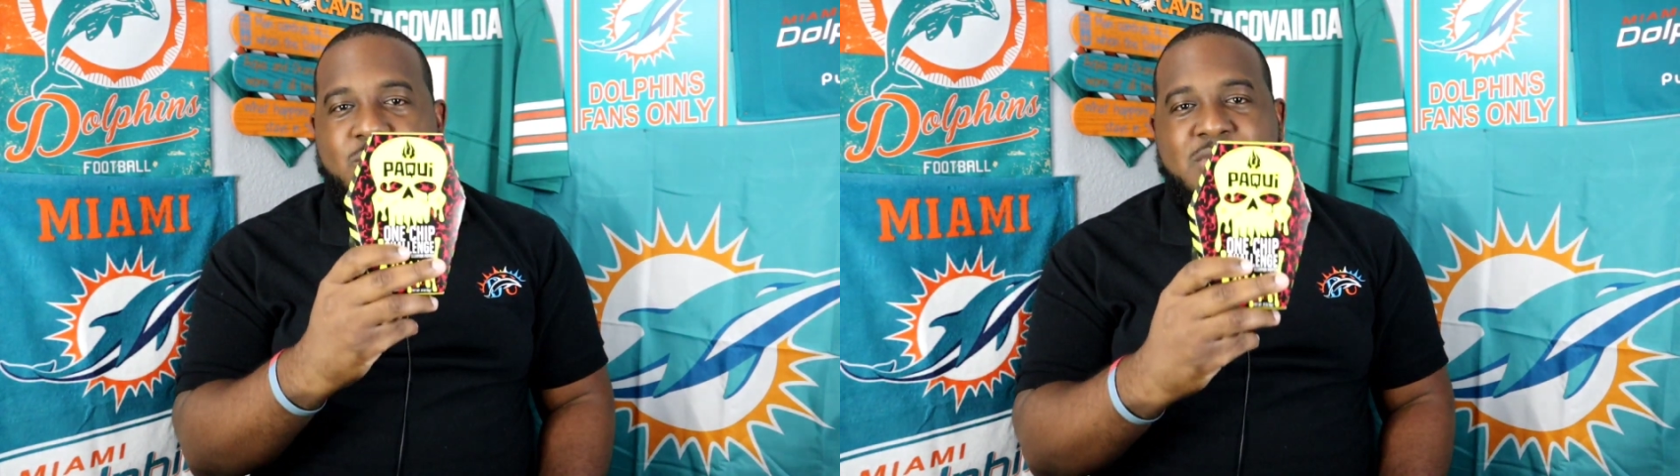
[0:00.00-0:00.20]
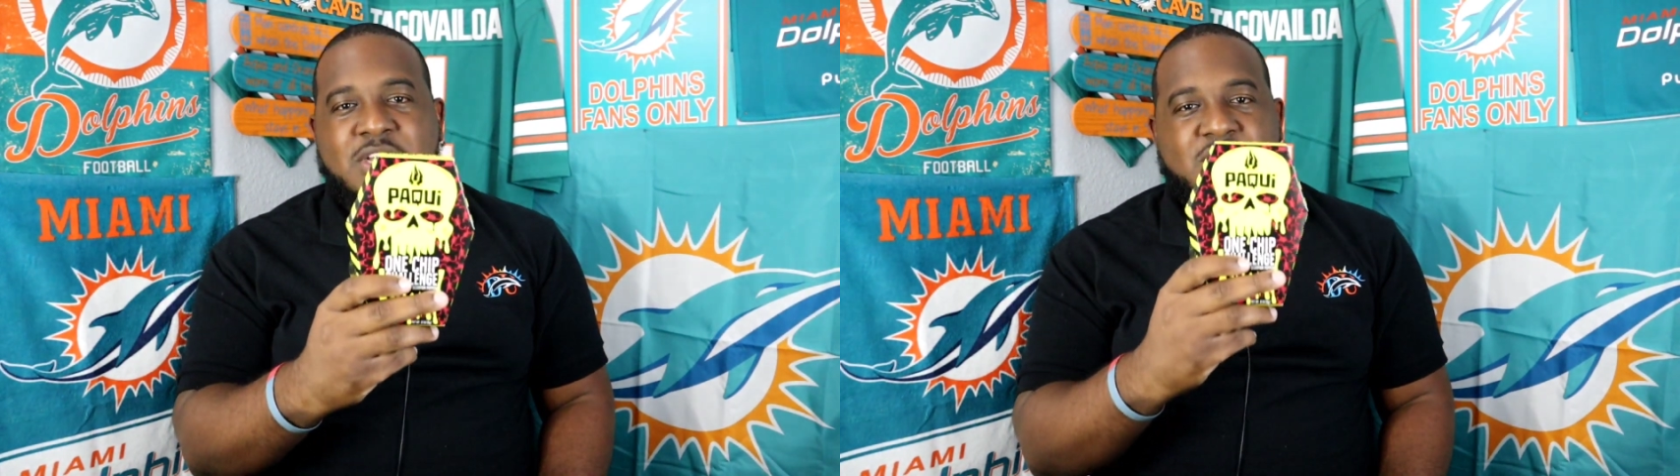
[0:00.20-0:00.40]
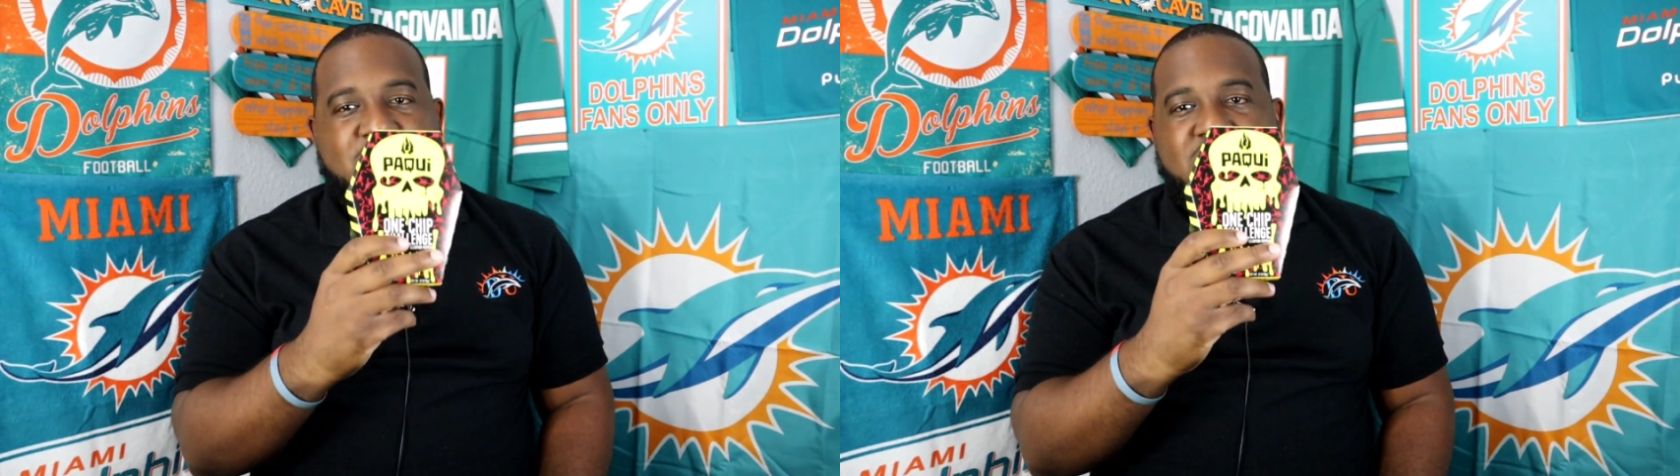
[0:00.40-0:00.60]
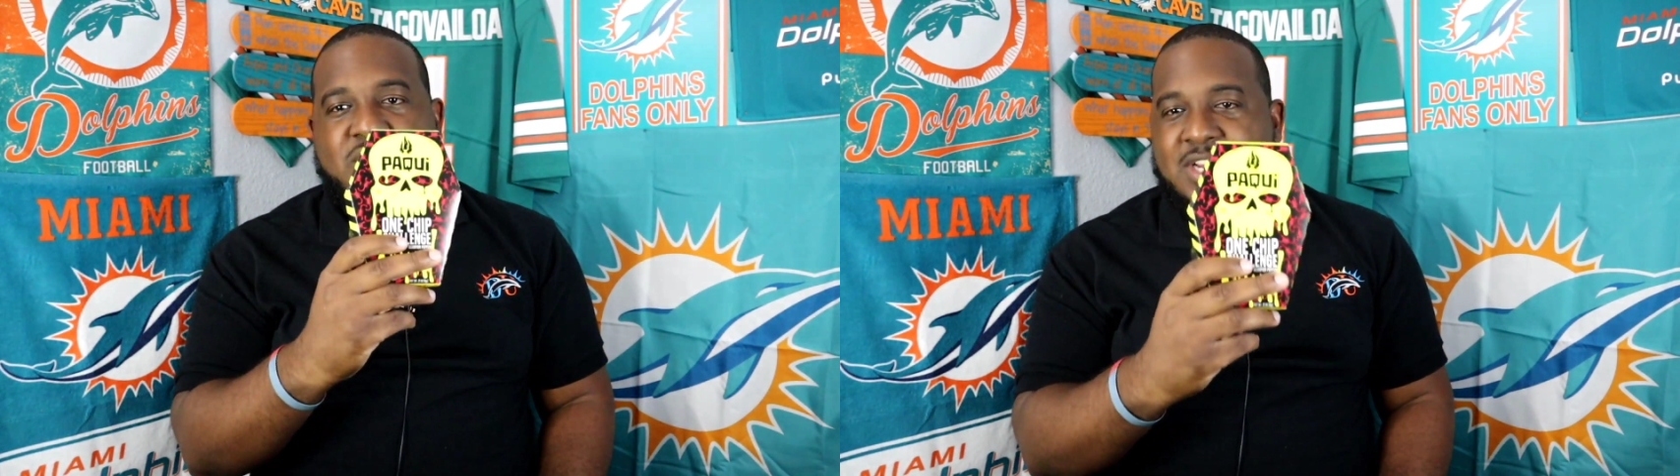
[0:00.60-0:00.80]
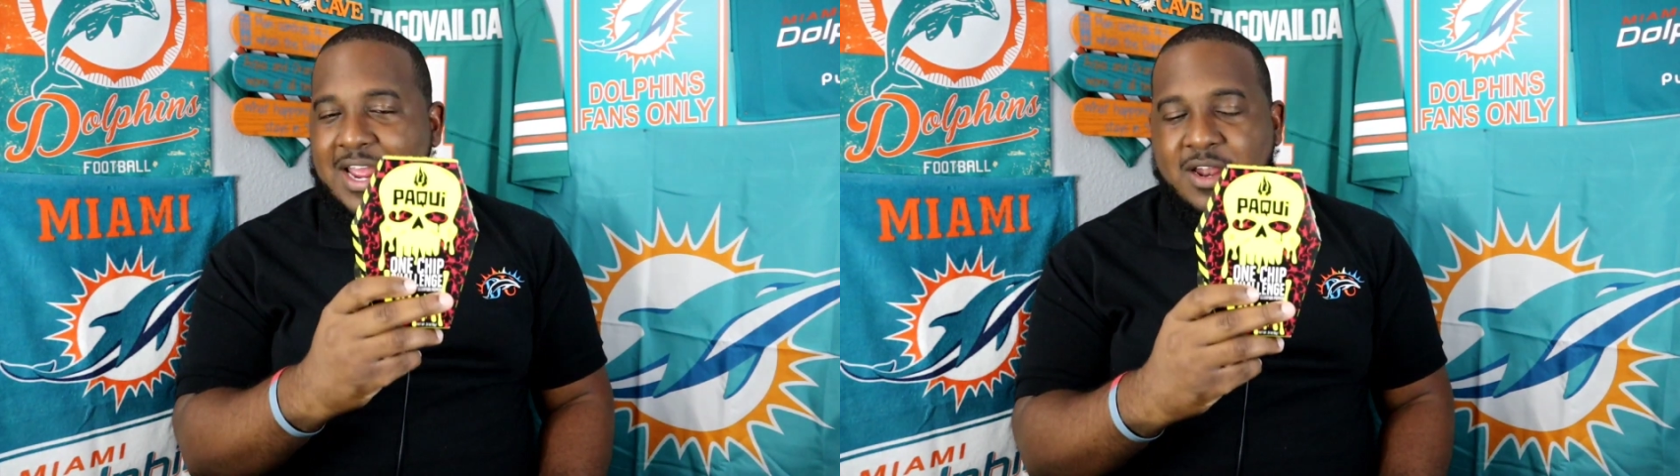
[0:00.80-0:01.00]
this
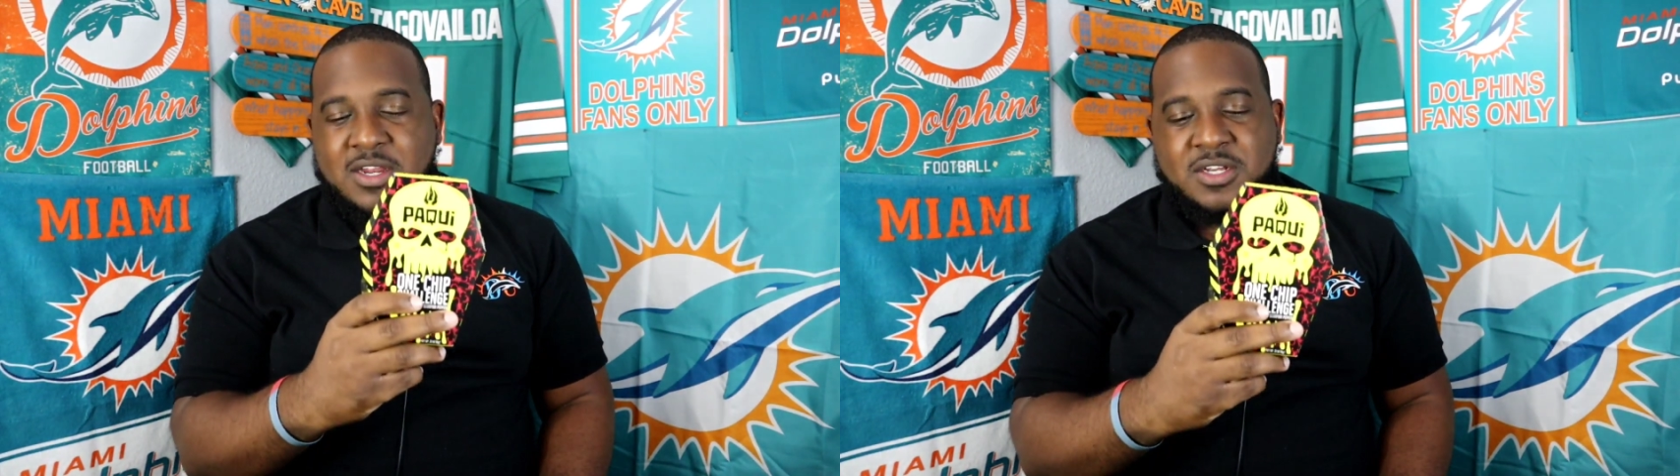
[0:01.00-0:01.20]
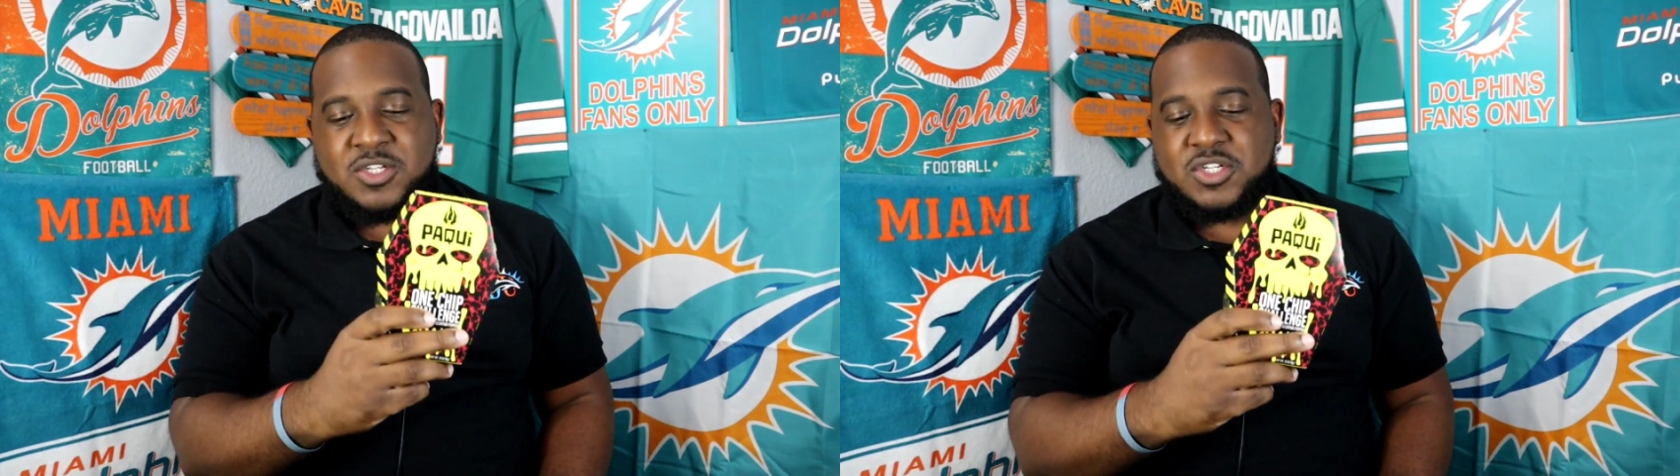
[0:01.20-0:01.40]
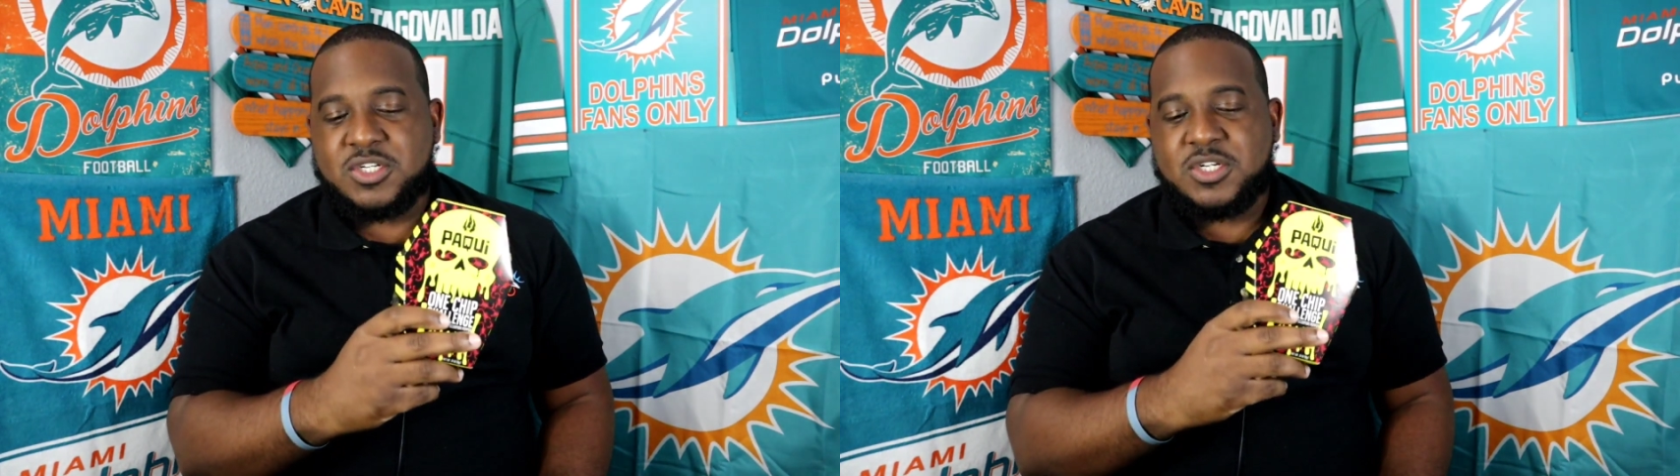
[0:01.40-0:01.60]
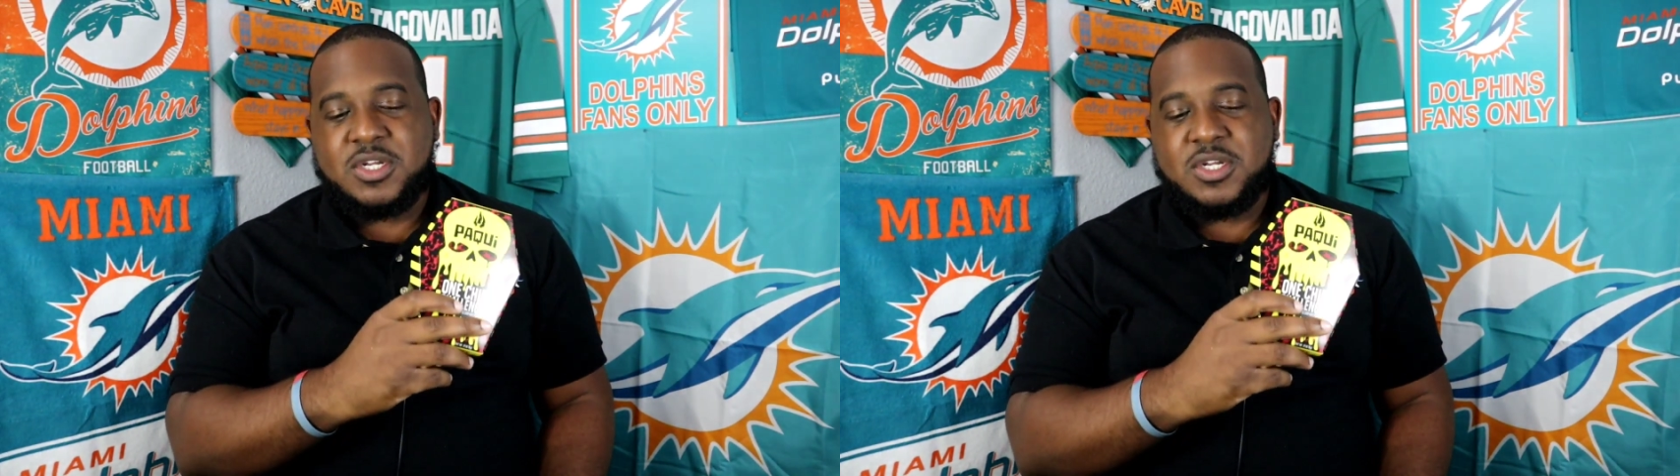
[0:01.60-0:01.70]
challenge.